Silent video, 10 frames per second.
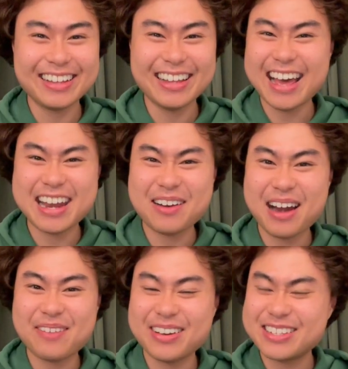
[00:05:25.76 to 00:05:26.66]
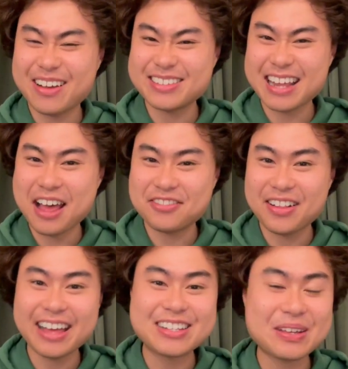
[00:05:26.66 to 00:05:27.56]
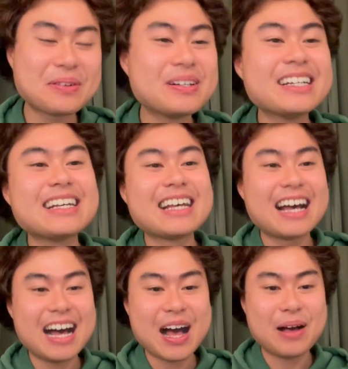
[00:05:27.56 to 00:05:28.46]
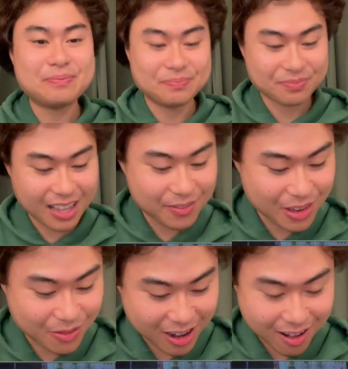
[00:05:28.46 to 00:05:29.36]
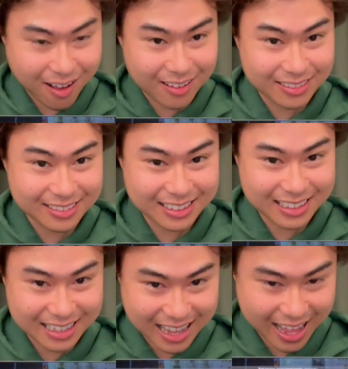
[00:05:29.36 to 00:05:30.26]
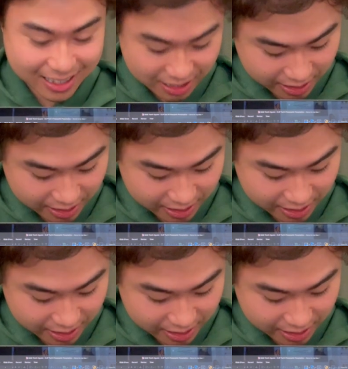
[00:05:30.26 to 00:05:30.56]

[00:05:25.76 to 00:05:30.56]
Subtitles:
underground results that I fall into. If you recall, like